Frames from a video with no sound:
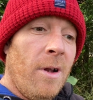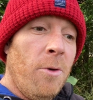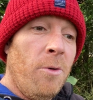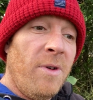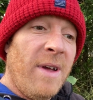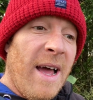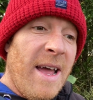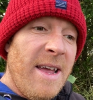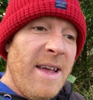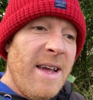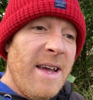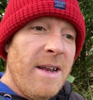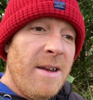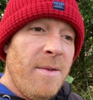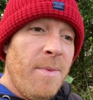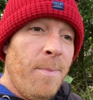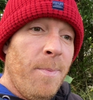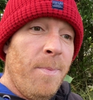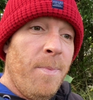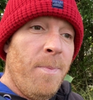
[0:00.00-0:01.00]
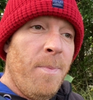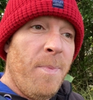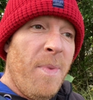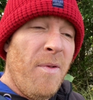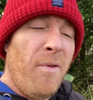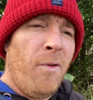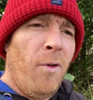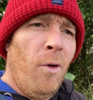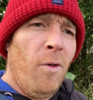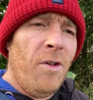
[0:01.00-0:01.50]
located
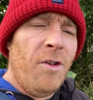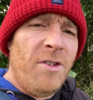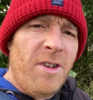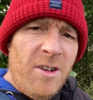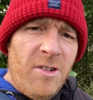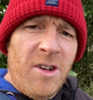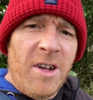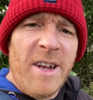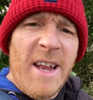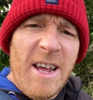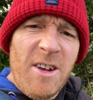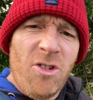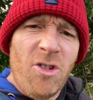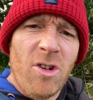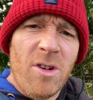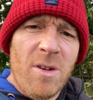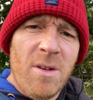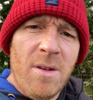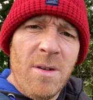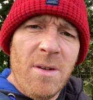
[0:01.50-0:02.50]
before the disconnection,